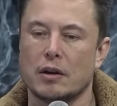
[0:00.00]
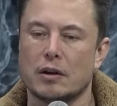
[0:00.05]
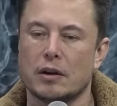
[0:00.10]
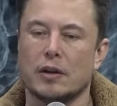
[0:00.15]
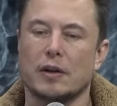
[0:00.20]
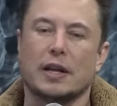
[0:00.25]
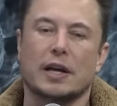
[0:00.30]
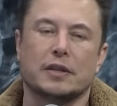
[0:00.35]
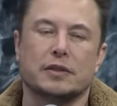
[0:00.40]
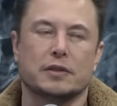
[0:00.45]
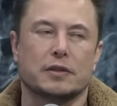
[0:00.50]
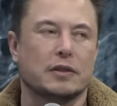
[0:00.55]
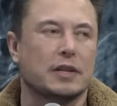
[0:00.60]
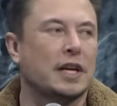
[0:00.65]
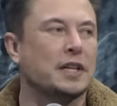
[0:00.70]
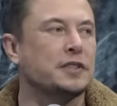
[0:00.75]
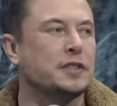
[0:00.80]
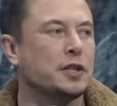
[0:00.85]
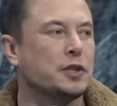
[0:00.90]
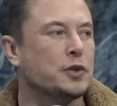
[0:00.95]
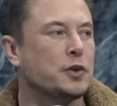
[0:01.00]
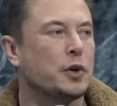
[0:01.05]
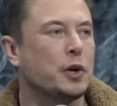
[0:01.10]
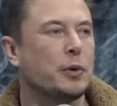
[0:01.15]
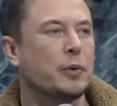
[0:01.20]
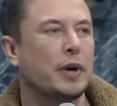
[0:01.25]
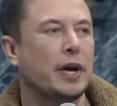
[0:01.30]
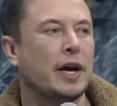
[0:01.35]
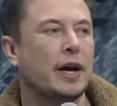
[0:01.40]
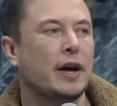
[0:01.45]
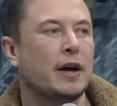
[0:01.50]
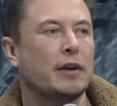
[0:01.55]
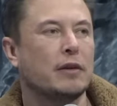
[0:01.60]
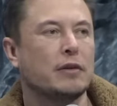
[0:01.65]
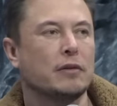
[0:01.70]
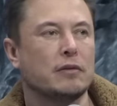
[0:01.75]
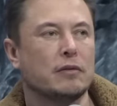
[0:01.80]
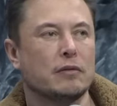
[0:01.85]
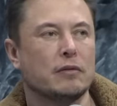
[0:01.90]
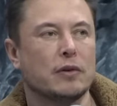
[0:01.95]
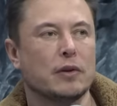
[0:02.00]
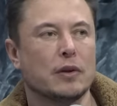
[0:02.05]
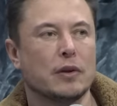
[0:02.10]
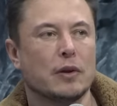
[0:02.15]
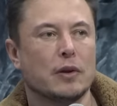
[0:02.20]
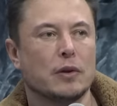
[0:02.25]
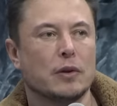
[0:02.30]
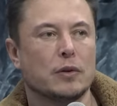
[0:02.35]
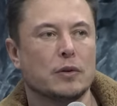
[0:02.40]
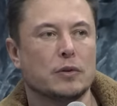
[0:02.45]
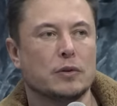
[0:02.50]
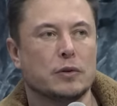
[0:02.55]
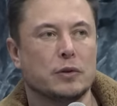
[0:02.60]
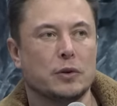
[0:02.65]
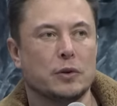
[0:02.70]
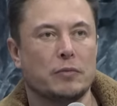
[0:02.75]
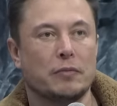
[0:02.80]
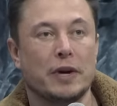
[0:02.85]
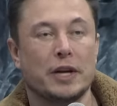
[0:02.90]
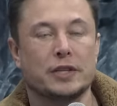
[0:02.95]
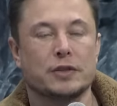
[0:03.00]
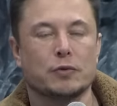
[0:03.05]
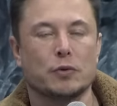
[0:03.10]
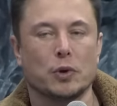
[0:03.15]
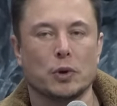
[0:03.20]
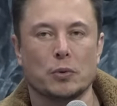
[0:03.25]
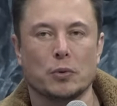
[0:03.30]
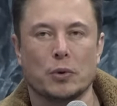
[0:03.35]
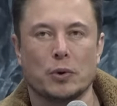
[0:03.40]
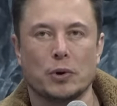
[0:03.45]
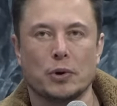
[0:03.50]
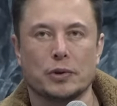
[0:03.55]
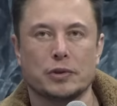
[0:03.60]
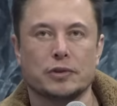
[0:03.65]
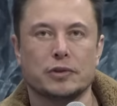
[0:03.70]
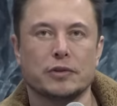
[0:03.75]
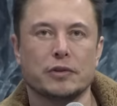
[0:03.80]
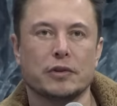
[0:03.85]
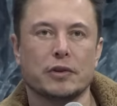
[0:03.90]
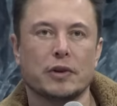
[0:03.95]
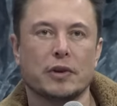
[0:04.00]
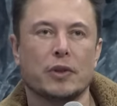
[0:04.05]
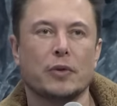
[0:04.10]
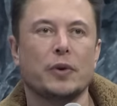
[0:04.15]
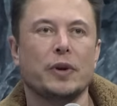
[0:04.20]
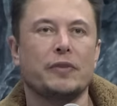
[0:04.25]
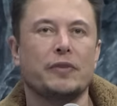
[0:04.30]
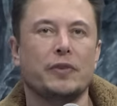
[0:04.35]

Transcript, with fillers: you know, last, last century we had two massive world wars, three